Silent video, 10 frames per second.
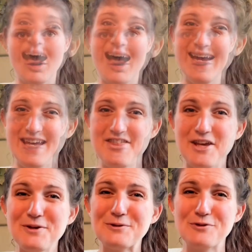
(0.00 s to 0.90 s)
Hi,
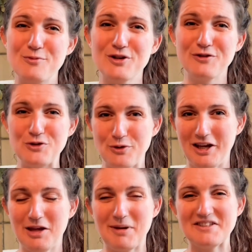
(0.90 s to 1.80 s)
thank you so much for
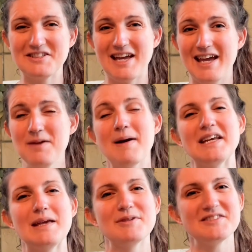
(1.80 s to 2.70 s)
joining me today. My
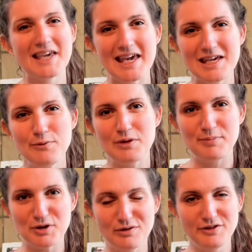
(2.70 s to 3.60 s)
name is Kate with
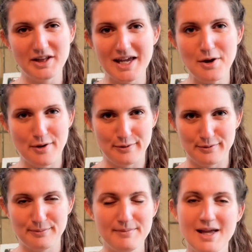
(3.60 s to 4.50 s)
Beautiful Light
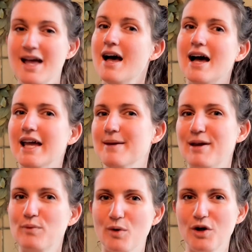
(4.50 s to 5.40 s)
Home. I am
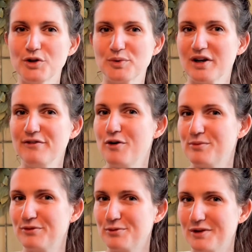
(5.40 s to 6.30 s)
a Waldorf
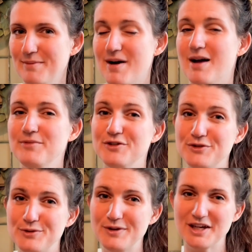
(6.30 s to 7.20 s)
homeschooling mom to
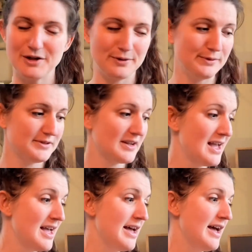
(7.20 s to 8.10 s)
two kiddos.
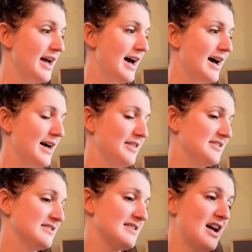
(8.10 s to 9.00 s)
Uh, this
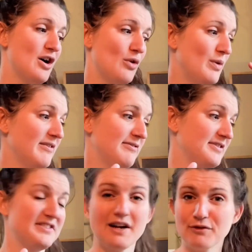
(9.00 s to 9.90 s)
is now one of
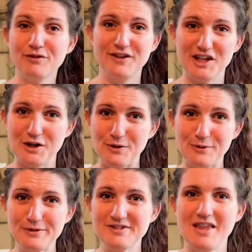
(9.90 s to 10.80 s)
several
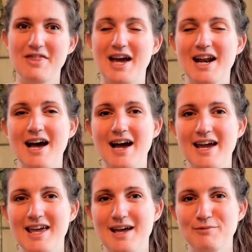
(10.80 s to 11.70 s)
videos that
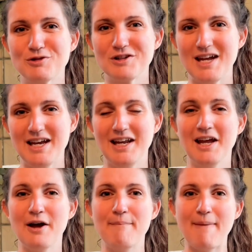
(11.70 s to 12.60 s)
I am
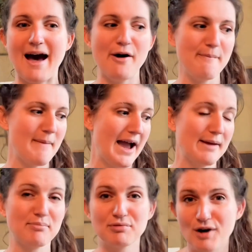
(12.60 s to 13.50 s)
creating about my
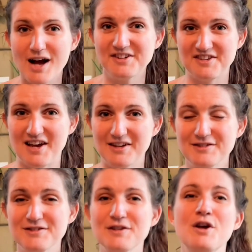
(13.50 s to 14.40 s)

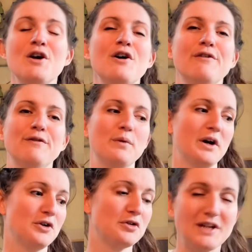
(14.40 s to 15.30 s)
process for
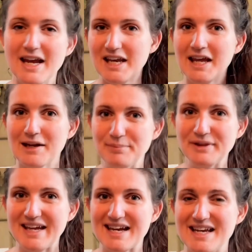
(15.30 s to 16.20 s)
creating and
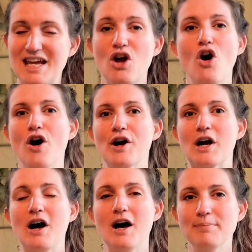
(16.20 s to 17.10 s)
planning
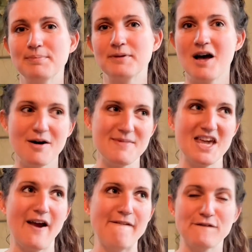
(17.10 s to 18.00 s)
our
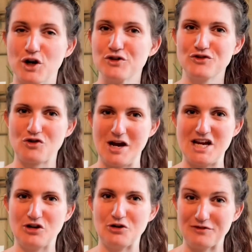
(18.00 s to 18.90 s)
upcoming first
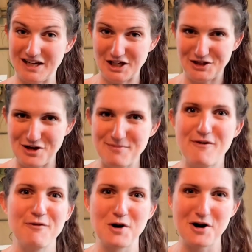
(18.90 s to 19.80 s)
grade curriculum
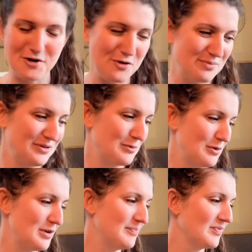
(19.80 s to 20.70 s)
for our
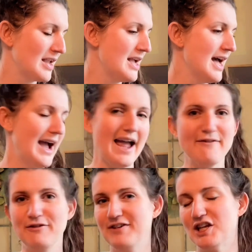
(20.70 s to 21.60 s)
homeschool. I
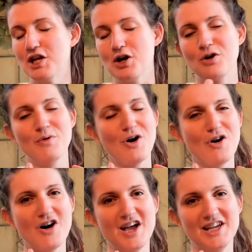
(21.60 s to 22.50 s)
have a video
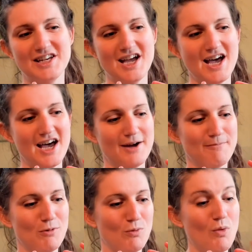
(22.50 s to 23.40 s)
on
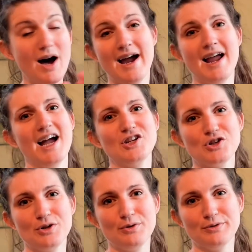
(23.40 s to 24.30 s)
um, why I
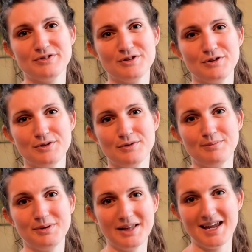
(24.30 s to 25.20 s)
chose to
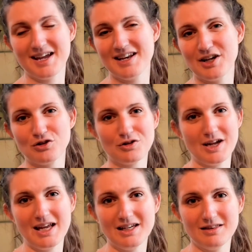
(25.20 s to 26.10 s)
plan and
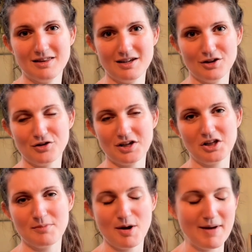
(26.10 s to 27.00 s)
create the
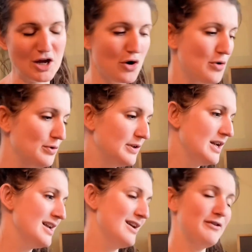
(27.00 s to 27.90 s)
curriculum on my own.
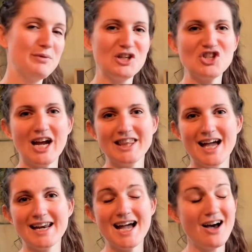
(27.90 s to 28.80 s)
If you wanna check
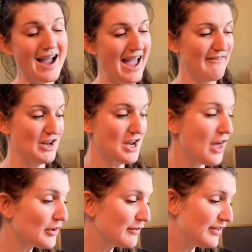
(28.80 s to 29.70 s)
that out, I have
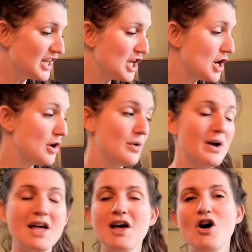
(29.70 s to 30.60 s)
another video
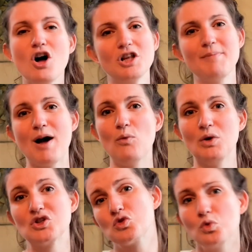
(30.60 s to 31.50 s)
all about
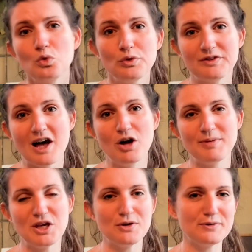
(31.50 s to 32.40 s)
what tools I'll be
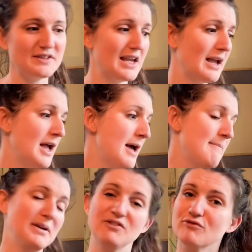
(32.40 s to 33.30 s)
using.
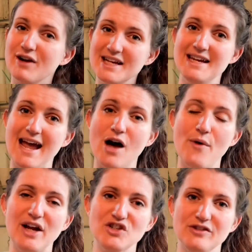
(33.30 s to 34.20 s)
But right now,
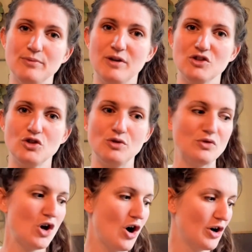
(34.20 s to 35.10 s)
I just want to
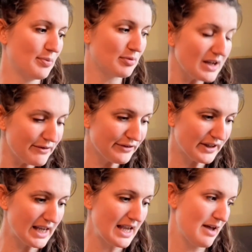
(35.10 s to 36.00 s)
talk
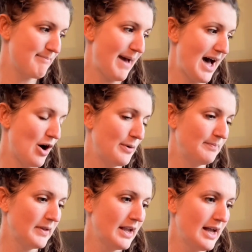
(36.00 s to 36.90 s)
briefly about
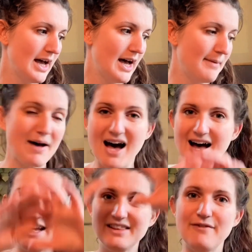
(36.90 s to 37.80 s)
um, a
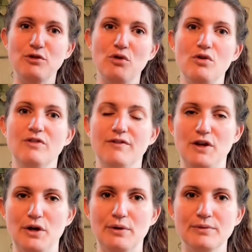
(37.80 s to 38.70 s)
high level
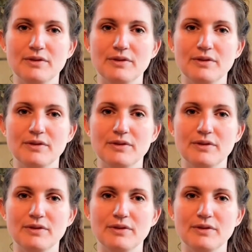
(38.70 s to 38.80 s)
overview.